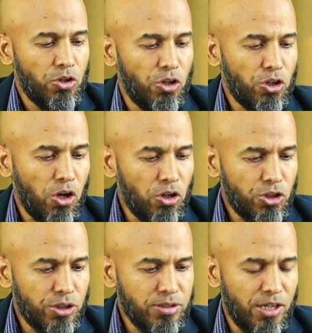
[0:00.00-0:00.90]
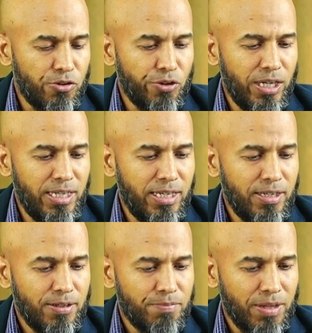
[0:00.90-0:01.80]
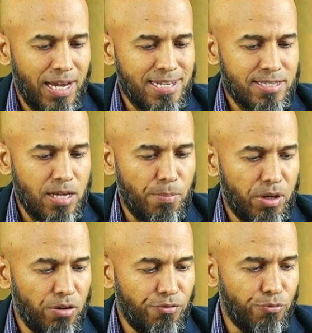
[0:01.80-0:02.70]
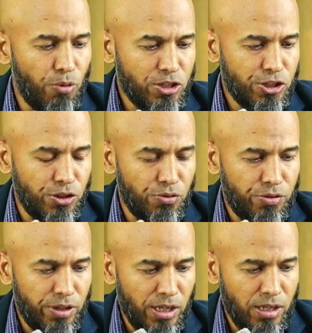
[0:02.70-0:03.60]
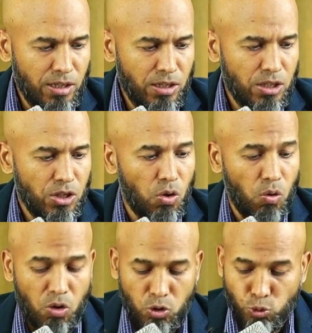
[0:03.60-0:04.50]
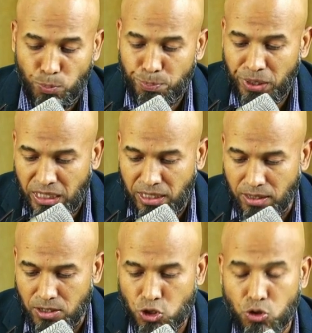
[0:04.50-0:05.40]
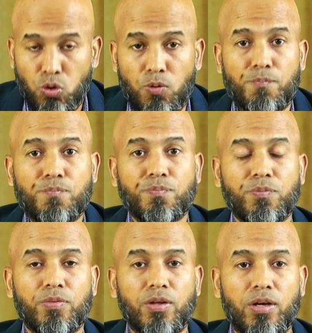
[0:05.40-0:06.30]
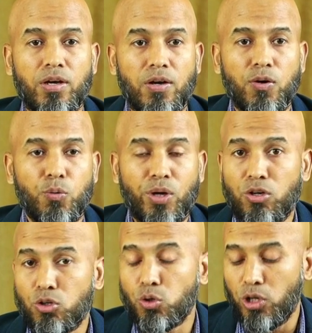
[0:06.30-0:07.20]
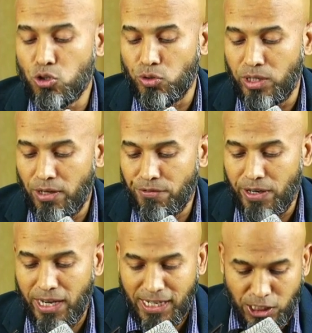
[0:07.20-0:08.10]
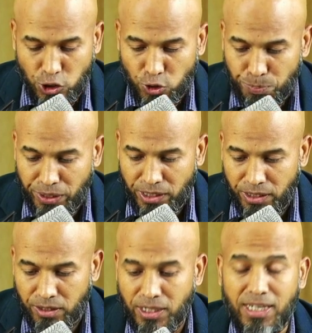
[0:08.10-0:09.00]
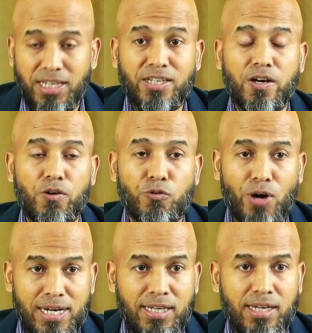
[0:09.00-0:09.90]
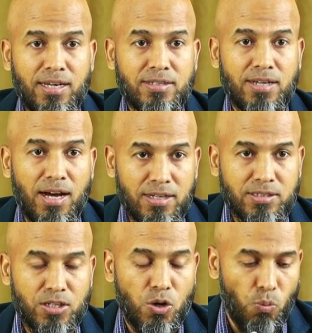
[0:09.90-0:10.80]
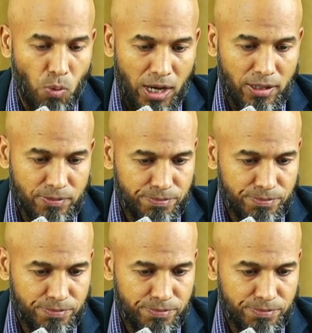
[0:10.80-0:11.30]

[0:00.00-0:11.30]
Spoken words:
Conclusions are really a summary of what you think or opinion. So we're not going to give any opinion in writing task 1.